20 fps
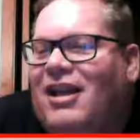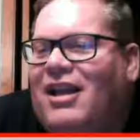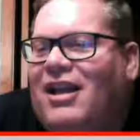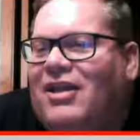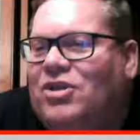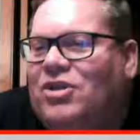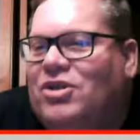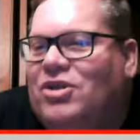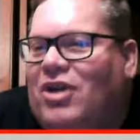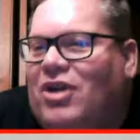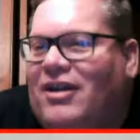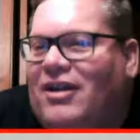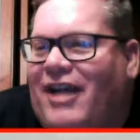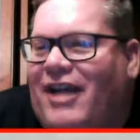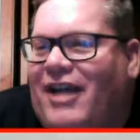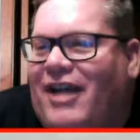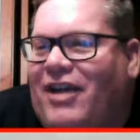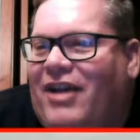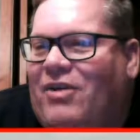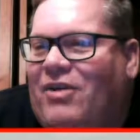the
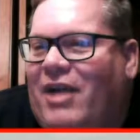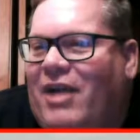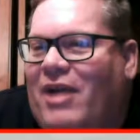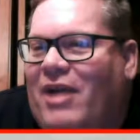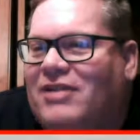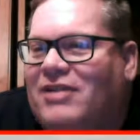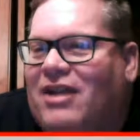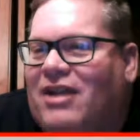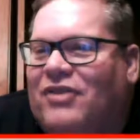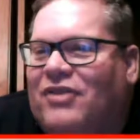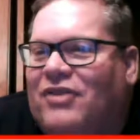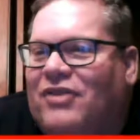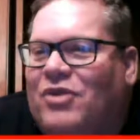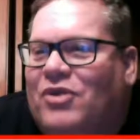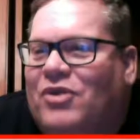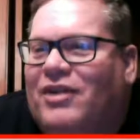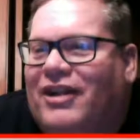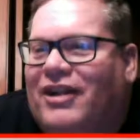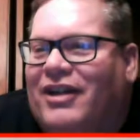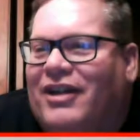Sharknado has gone
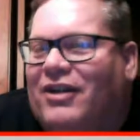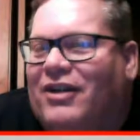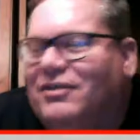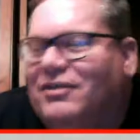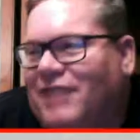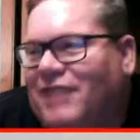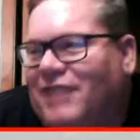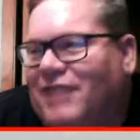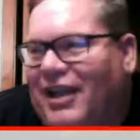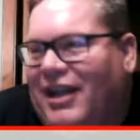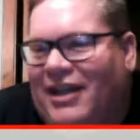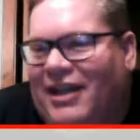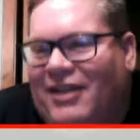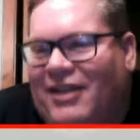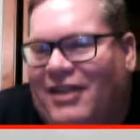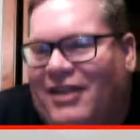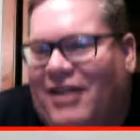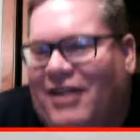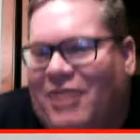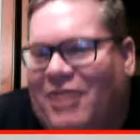nuclear
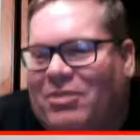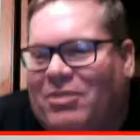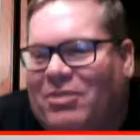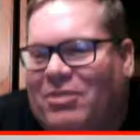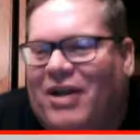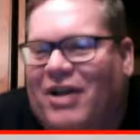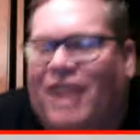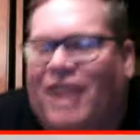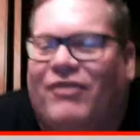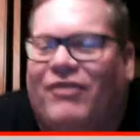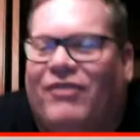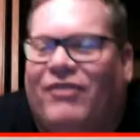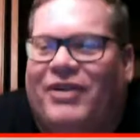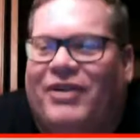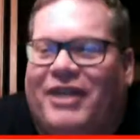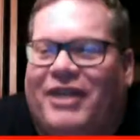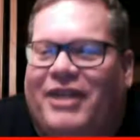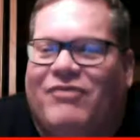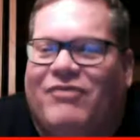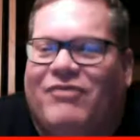in the Gilbert
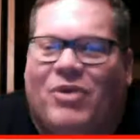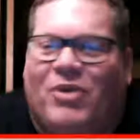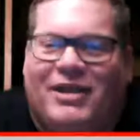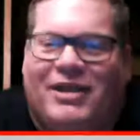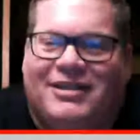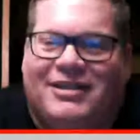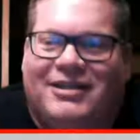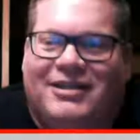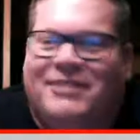Gottfried voice.